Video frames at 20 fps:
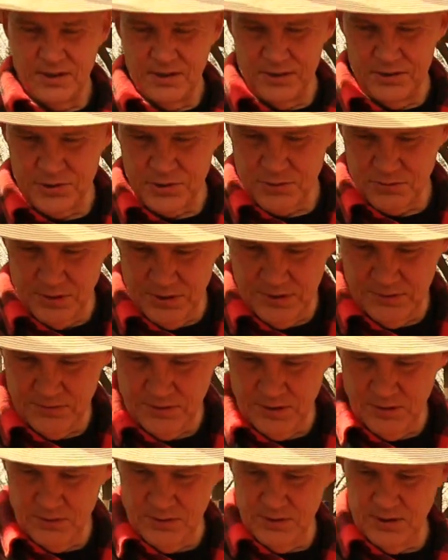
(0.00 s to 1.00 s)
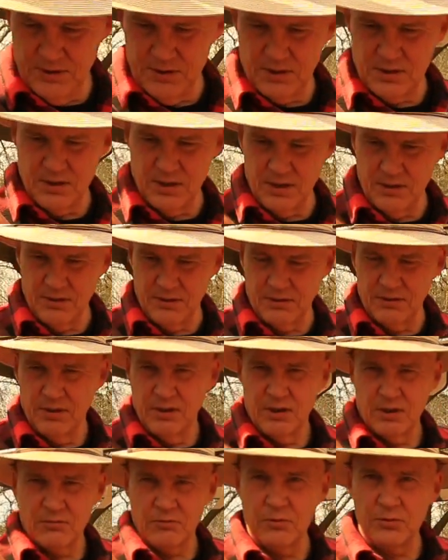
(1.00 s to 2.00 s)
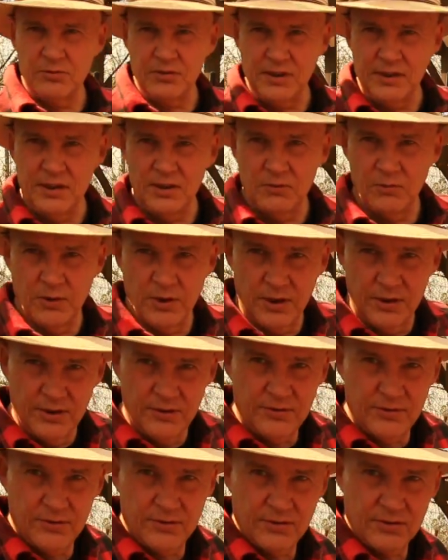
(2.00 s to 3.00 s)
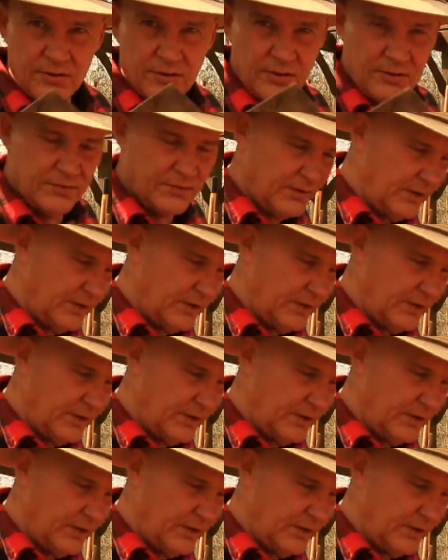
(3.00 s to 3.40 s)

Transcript: in trees that you need to cut, or roots anywhere, this is good